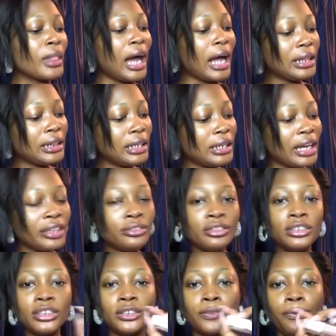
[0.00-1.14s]
And then I use
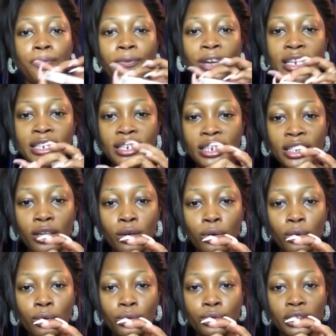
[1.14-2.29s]
this Fenty
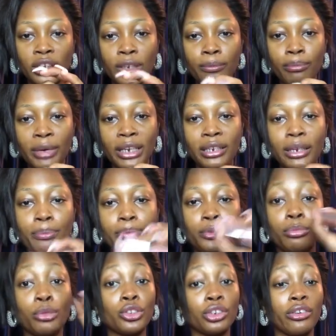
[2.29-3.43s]
Glow to keep my lips
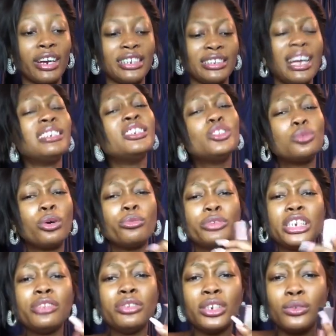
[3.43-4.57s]
moisturized, and this one
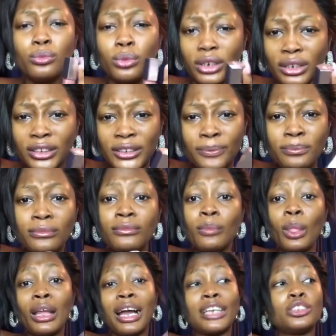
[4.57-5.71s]
really, really works.
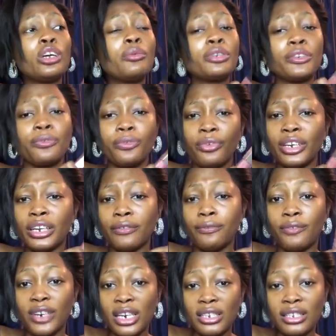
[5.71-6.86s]
I saw it with a friend at
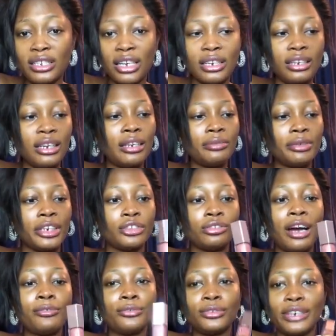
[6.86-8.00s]
first, and then when I
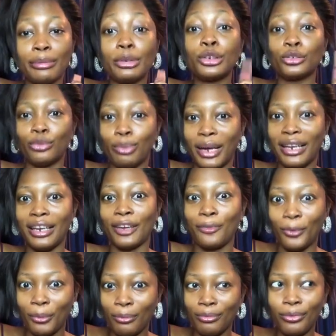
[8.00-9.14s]
traveled, I made sure to buy like
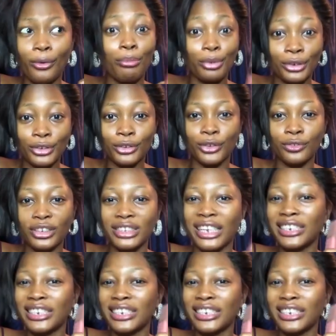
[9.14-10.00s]
four boxes of this.